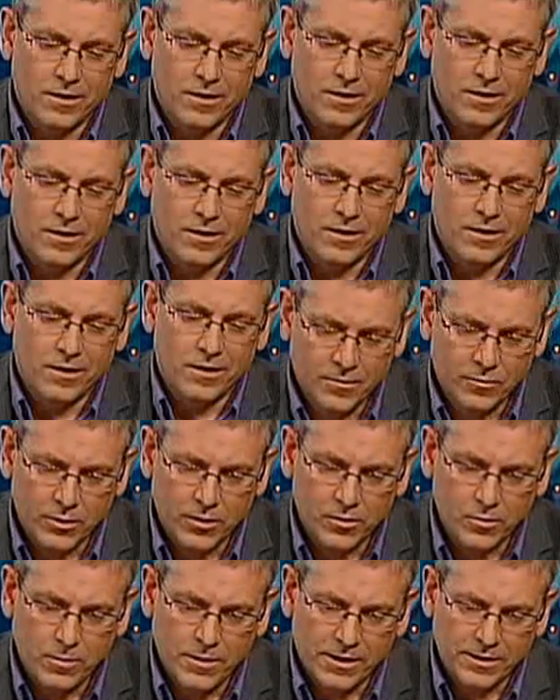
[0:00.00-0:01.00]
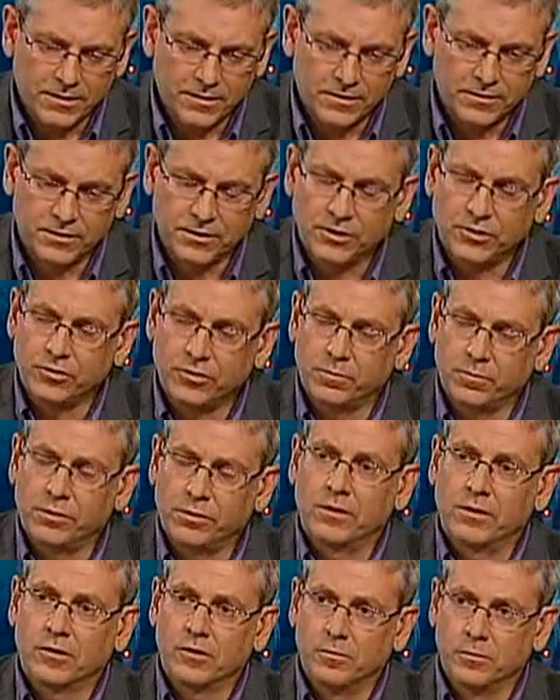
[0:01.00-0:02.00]
know, again, we go back to this issue of
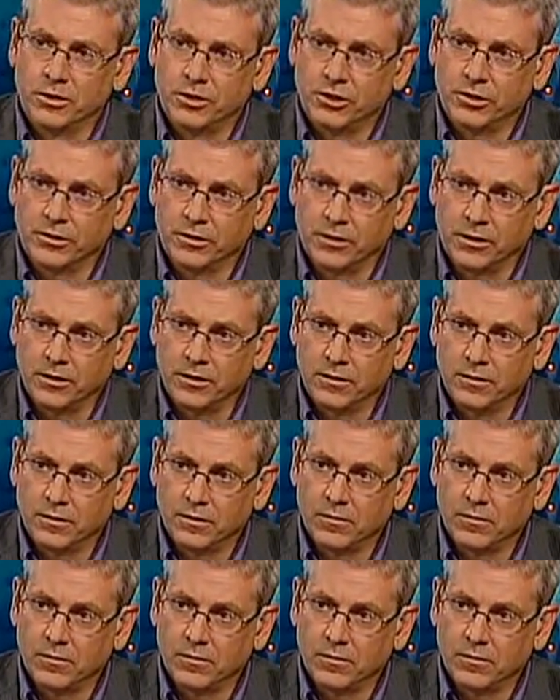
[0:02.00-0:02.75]
political maturity.